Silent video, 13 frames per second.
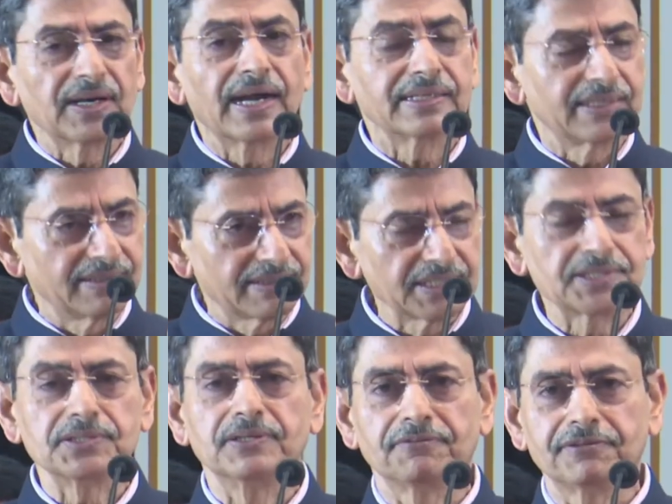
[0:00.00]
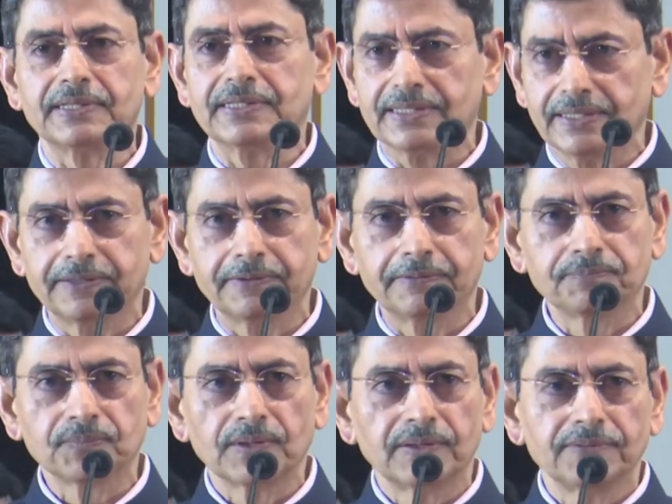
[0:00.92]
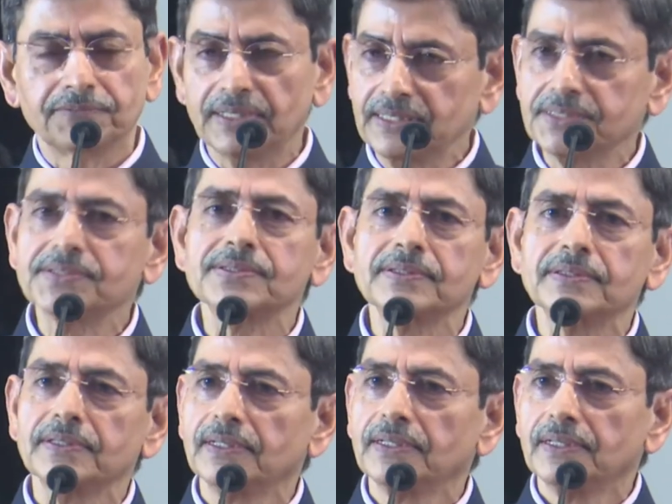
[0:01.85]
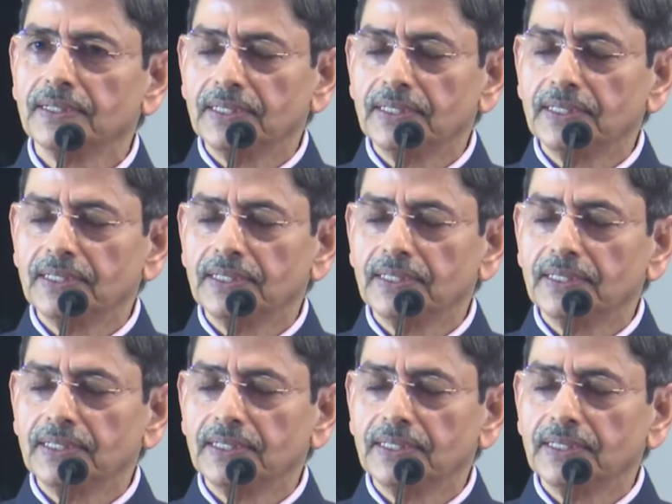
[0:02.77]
the identity of India. Friends,